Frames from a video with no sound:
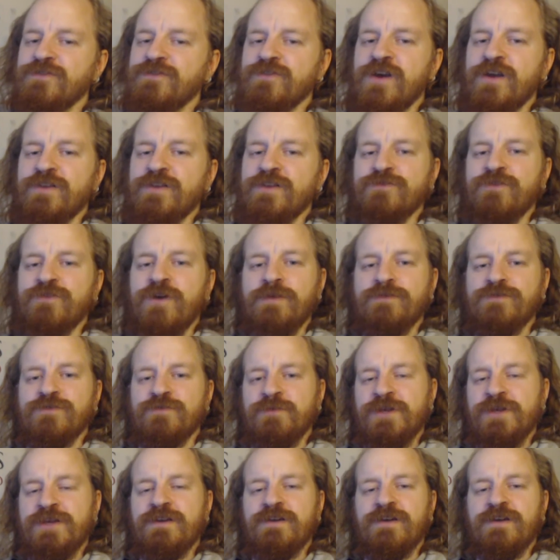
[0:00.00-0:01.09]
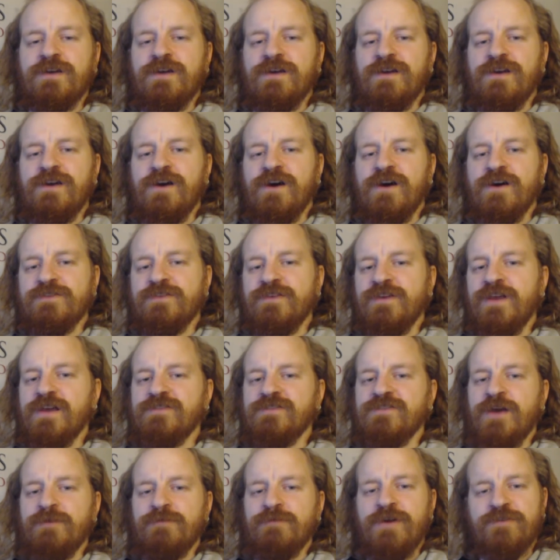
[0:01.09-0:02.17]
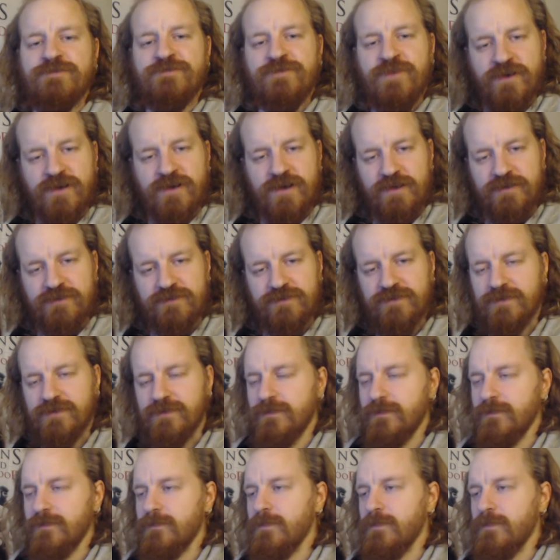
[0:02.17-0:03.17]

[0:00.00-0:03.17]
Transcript: you can subscribe to me. Until next time, have fun guys.